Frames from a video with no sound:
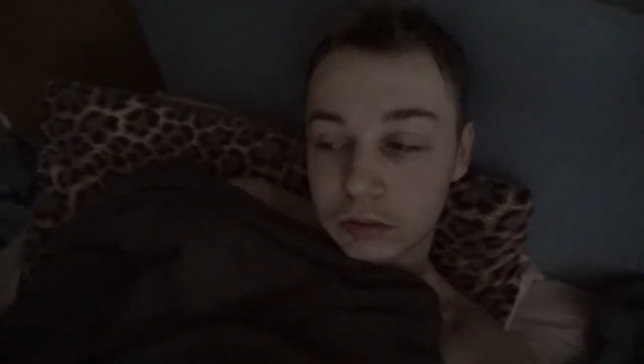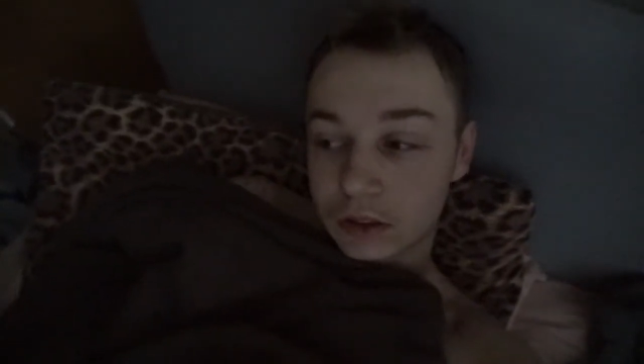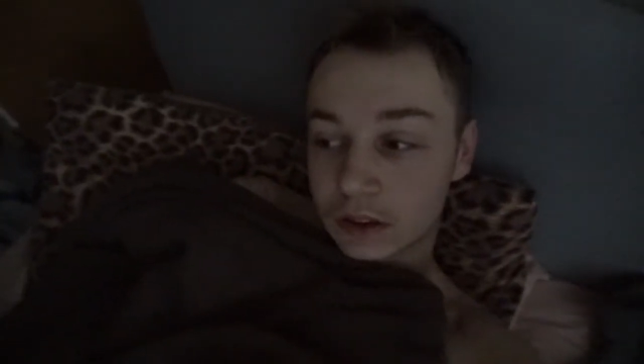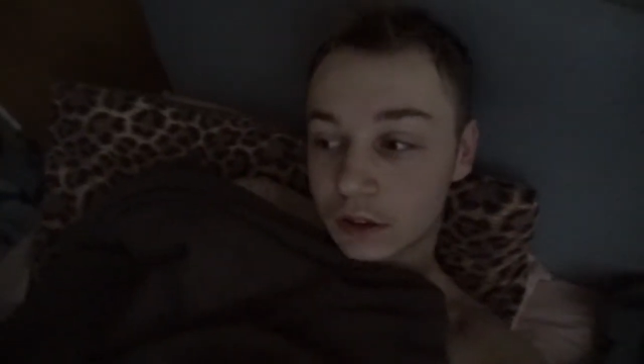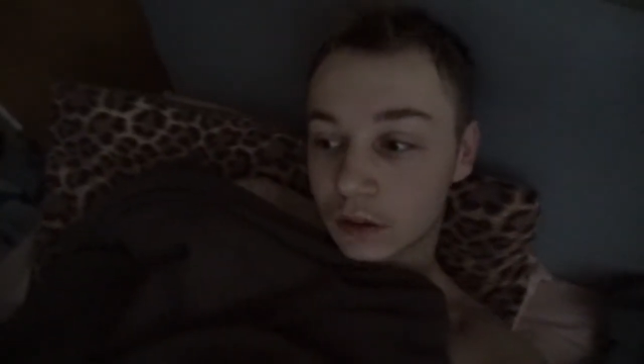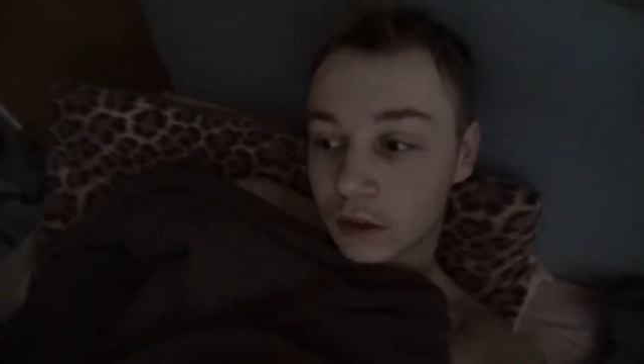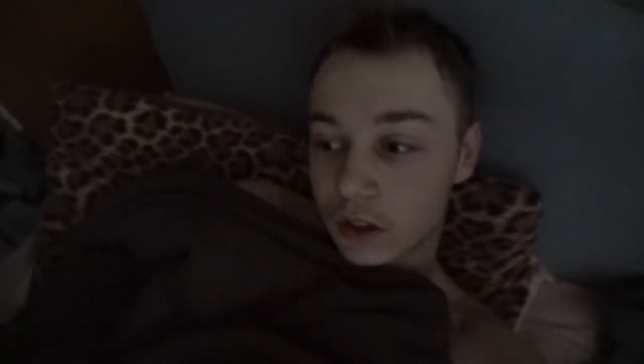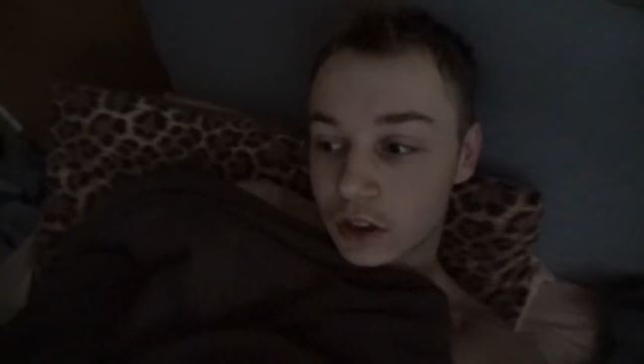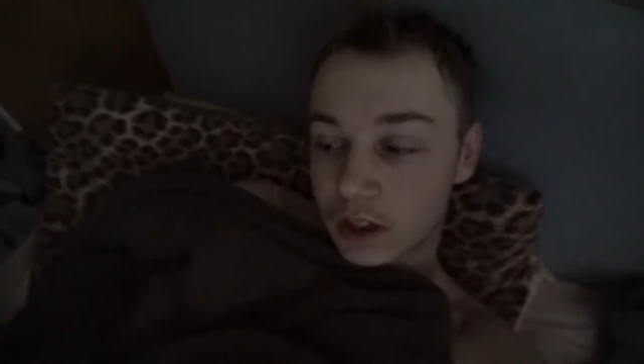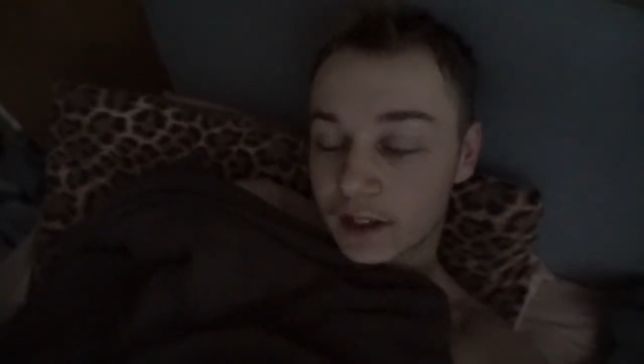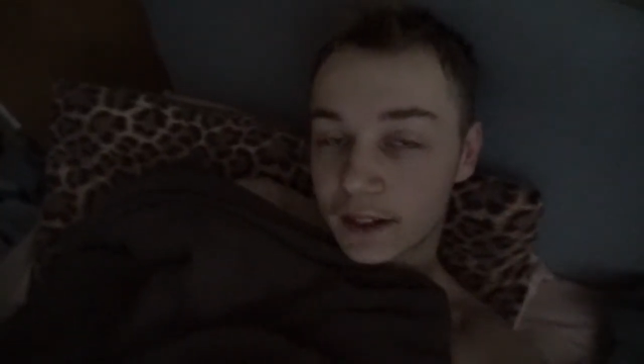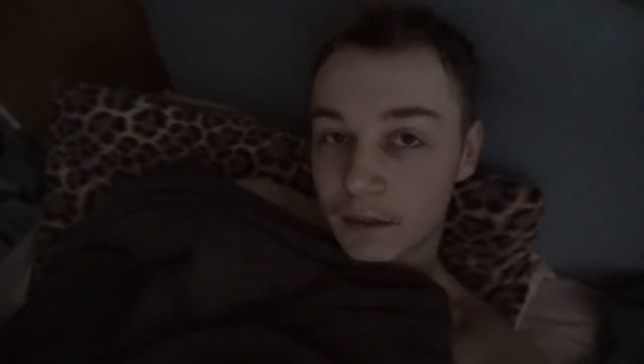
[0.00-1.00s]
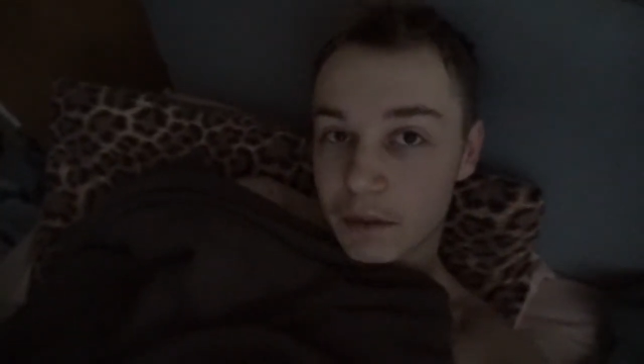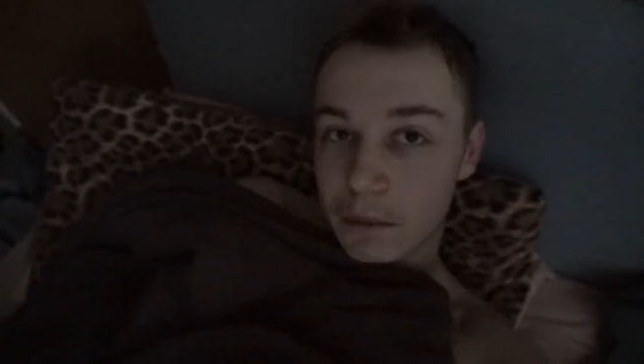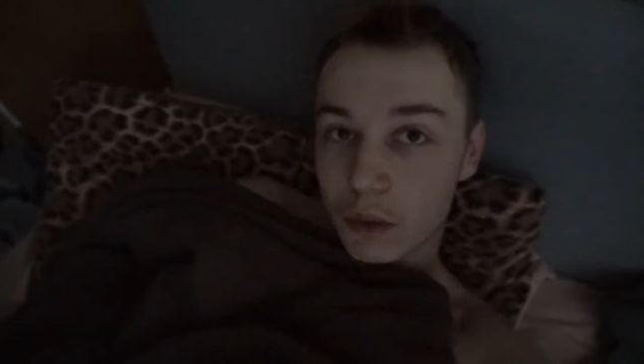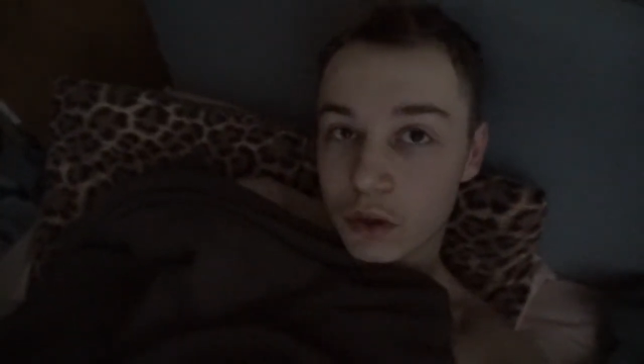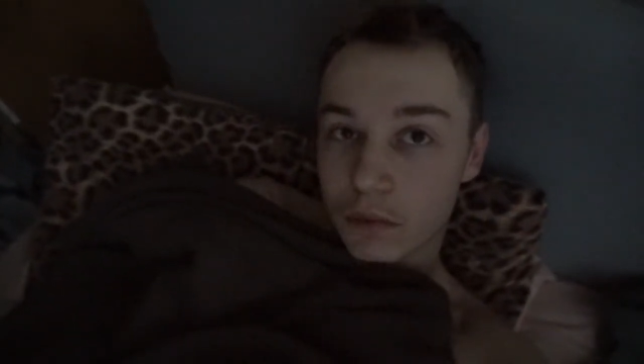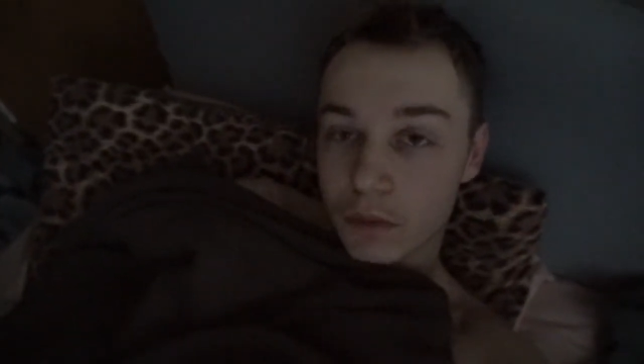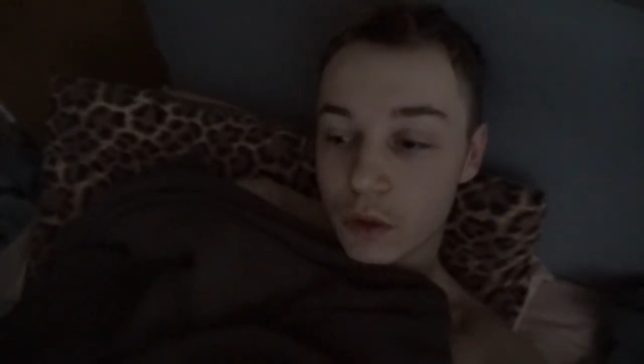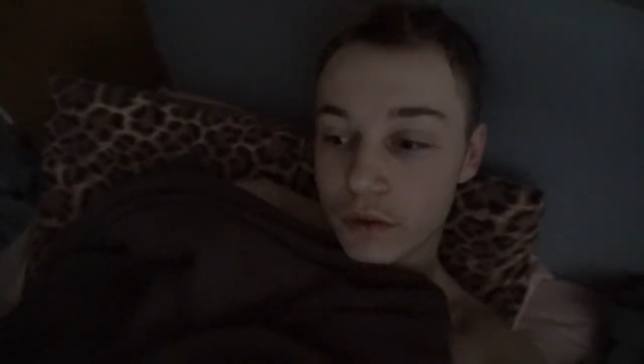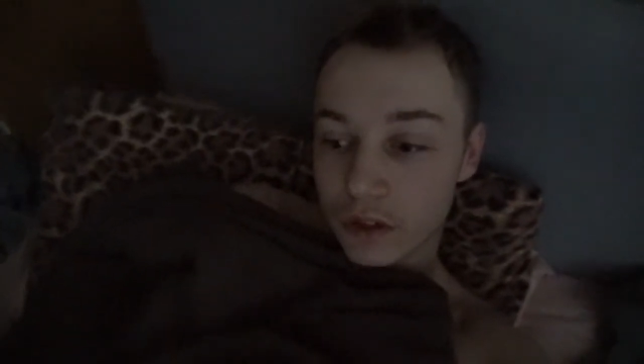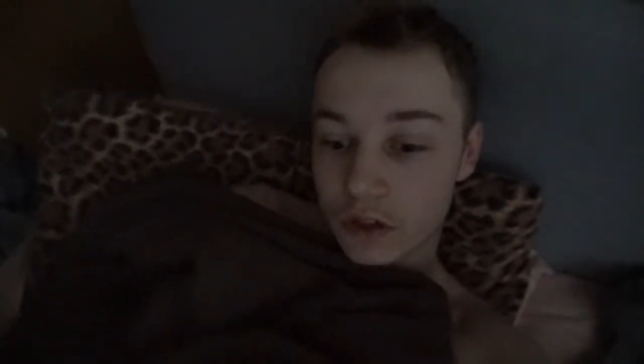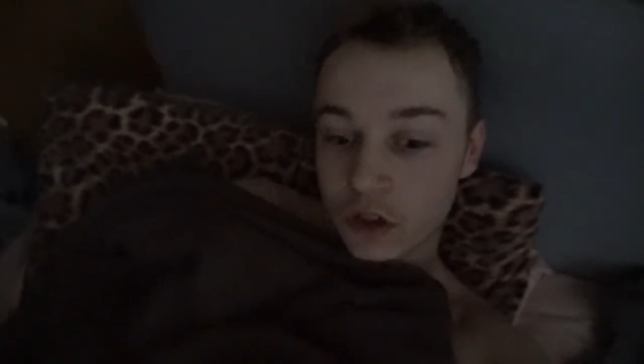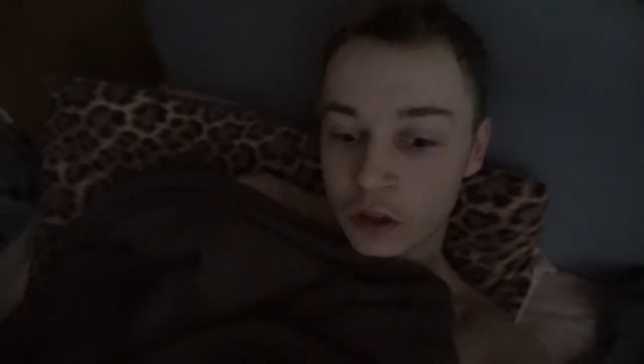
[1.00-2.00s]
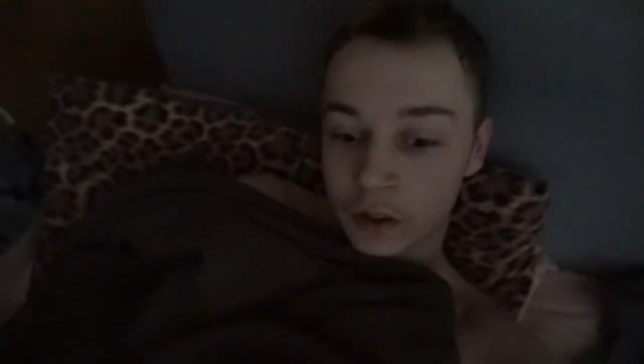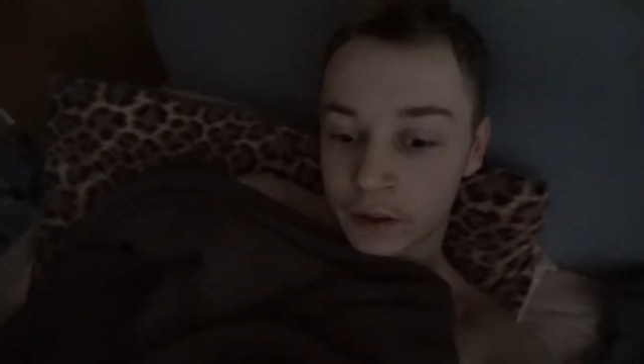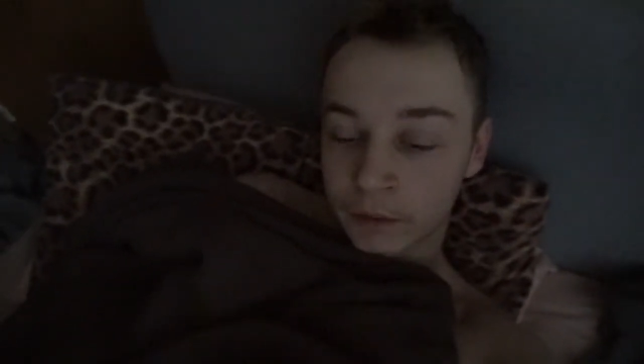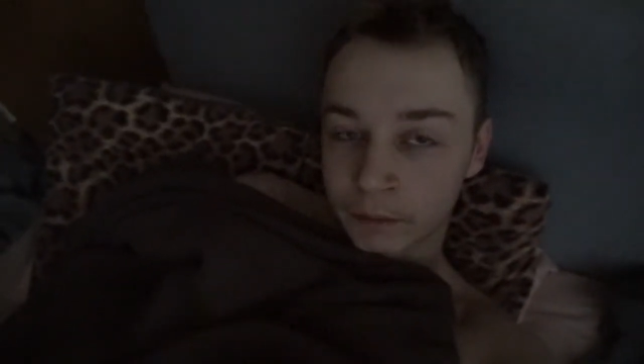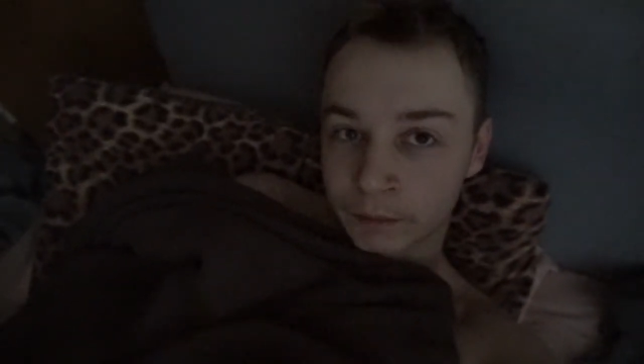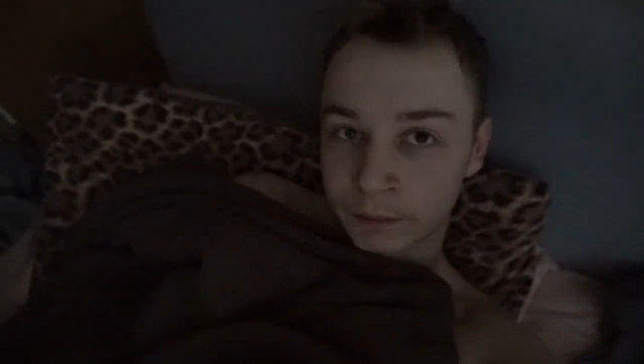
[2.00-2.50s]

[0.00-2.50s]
so I should kind of get my butt moving, shouldn't I?